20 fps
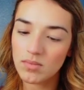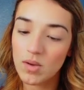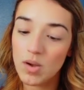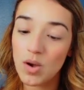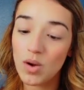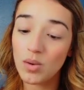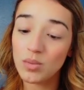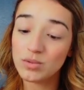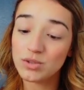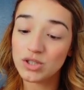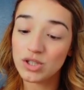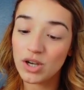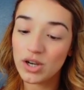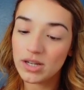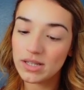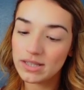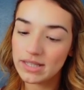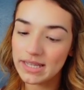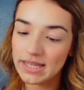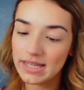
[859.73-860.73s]
Oh
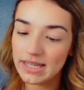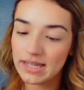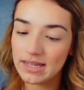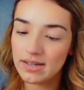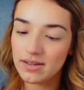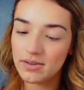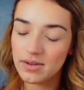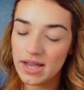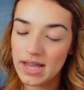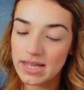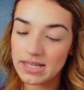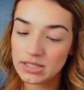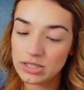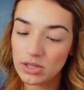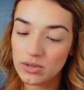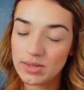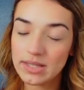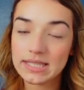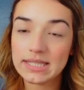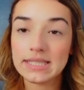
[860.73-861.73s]
Darling. Okay,
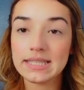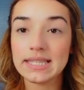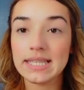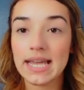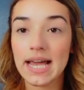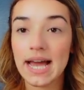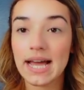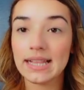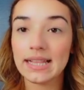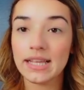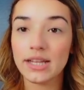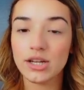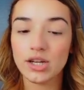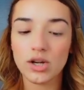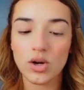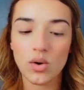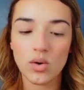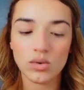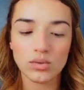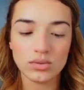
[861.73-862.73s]
so this is the
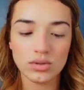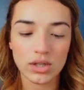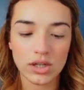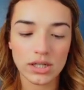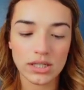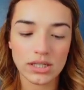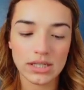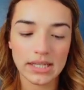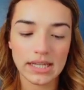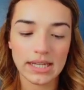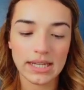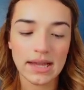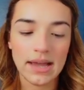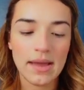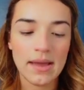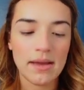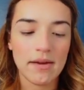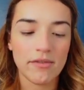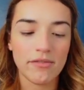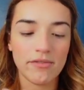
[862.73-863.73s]
highlighter Oh Darling
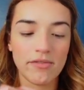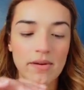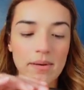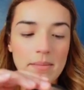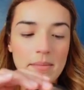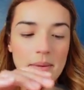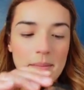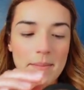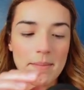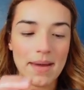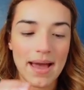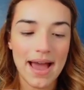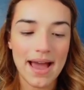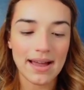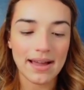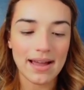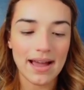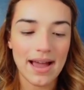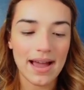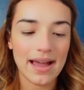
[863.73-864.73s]
from
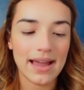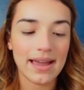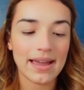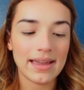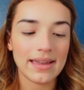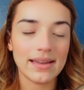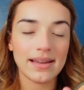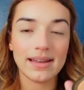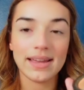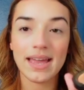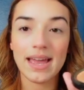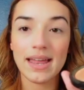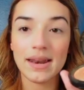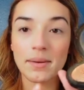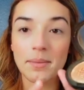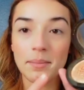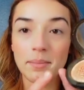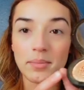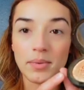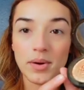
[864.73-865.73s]
MAC. I,
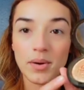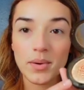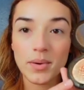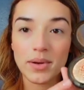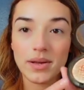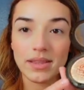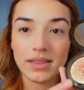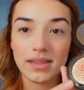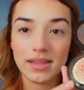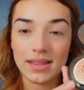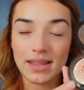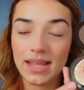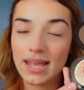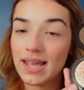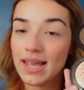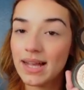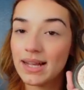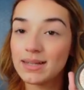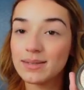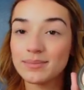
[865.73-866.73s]
again, broke the
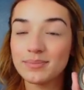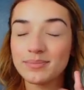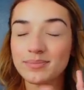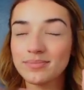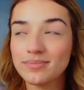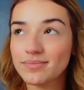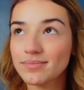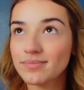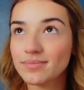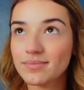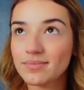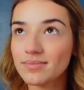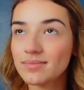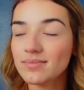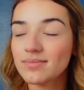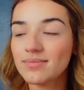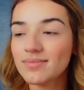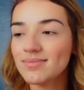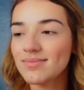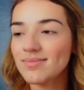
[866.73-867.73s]
thing.
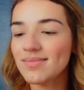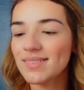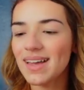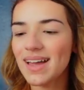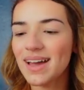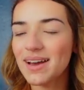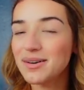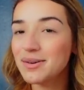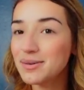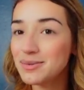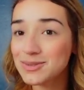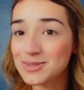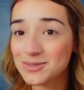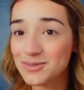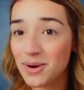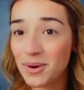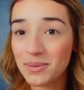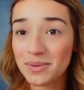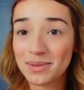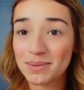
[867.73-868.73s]
I don't know what's
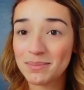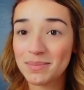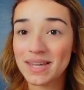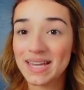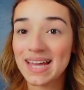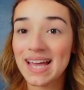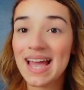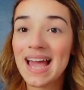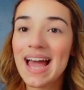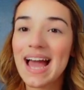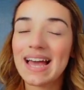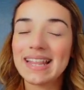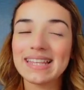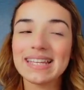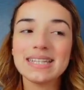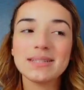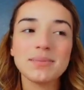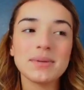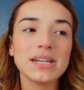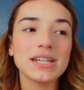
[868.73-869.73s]
wrong with me. I
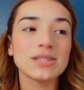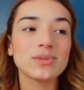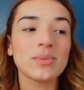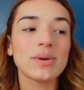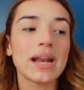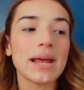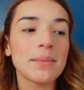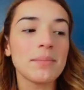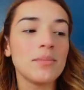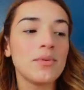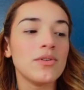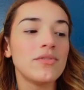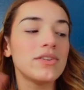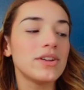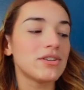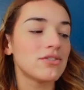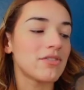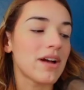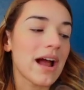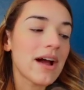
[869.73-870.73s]
think it's because when I move
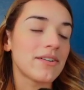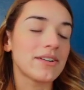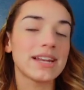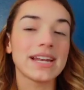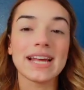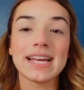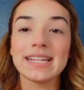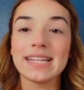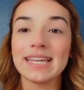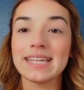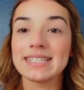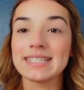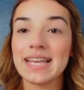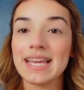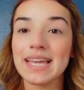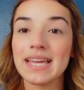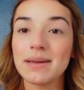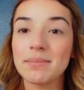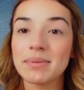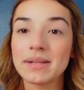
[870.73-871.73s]
it around and I like
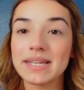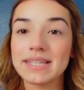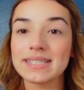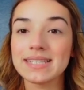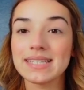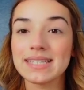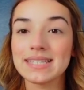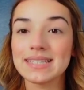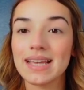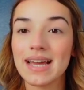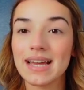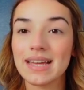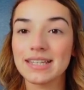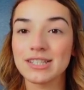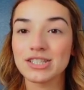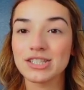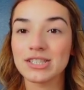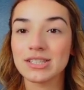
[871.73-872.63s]
take it places, I